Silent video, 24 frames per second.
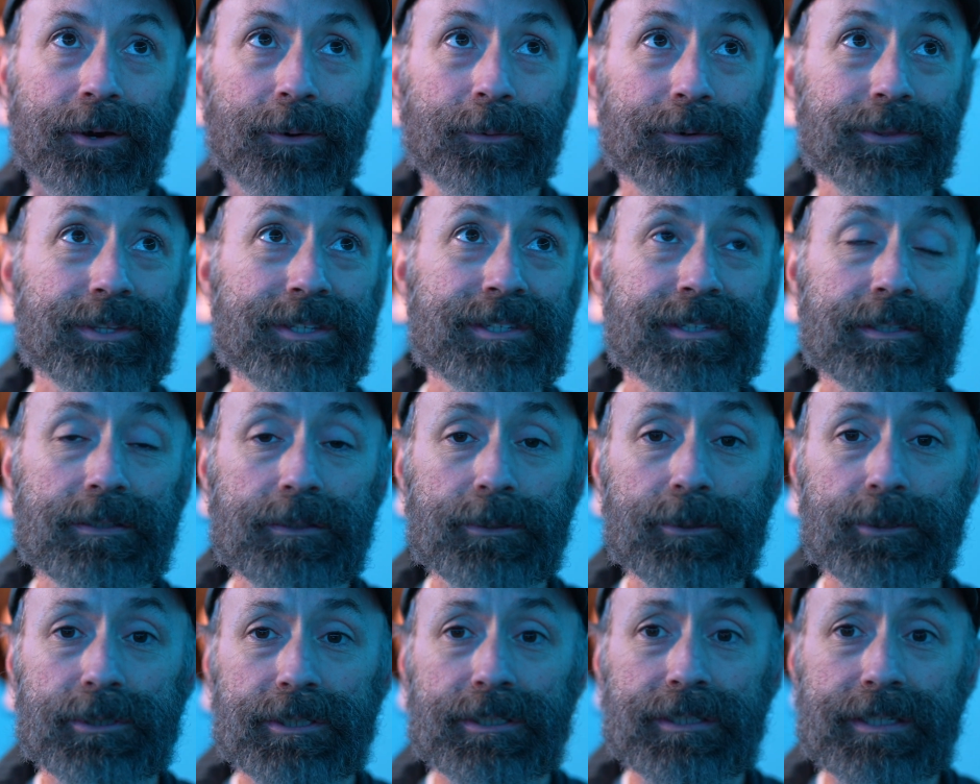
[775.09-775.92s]
With this
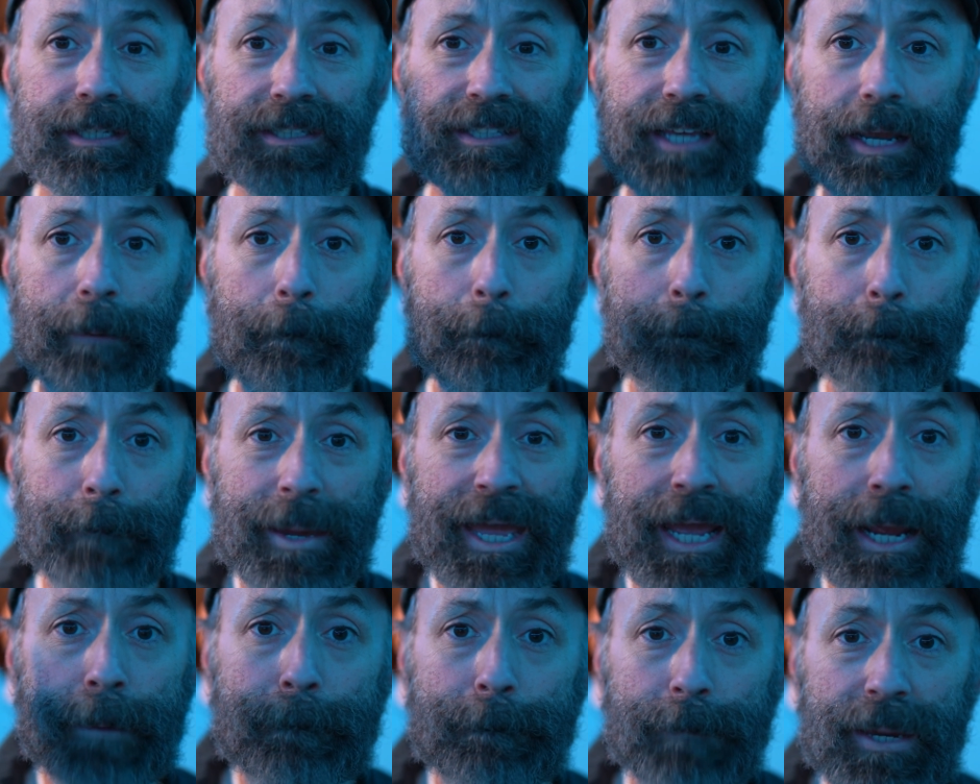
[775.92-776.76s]
solution, it's like
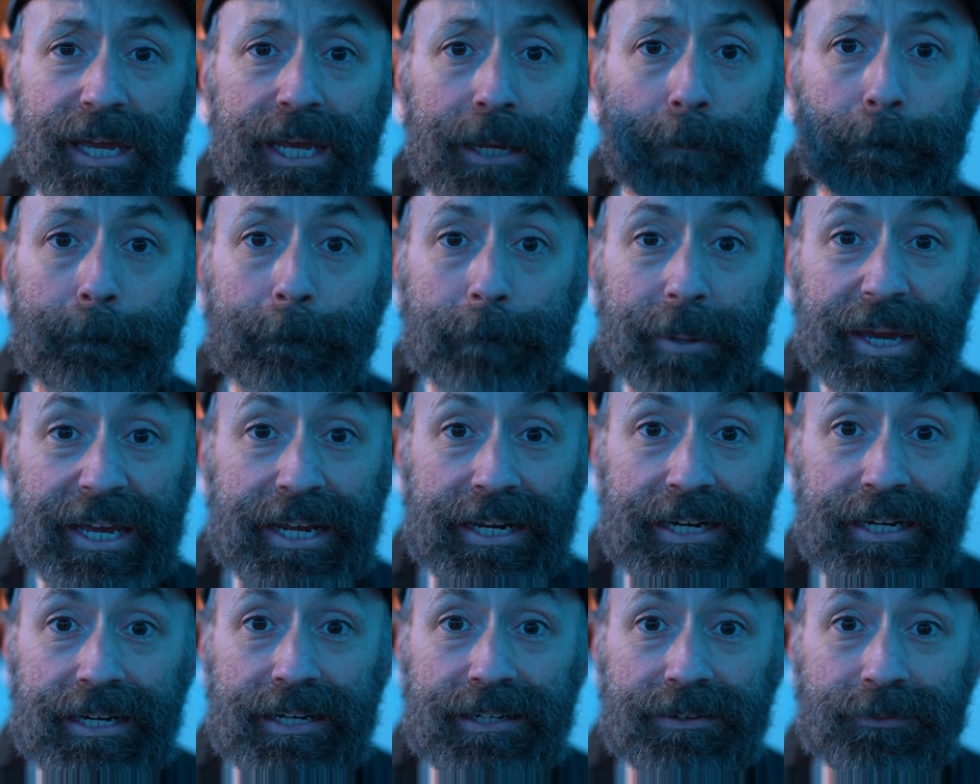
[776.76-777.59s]
bing, bing,
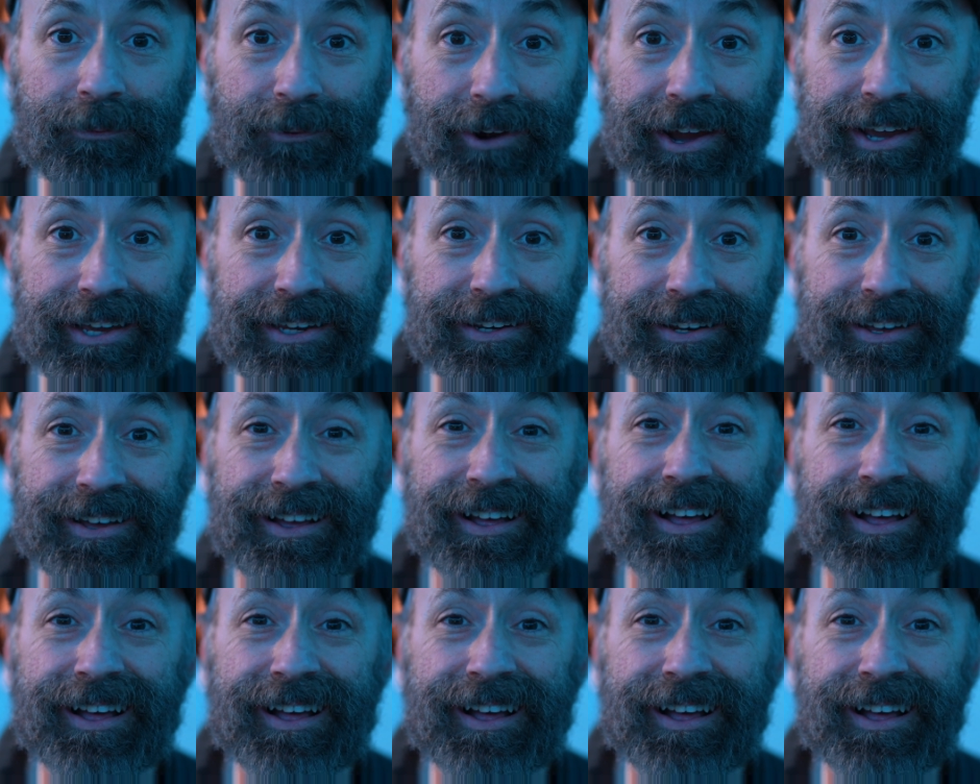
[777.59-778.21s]
bing, right?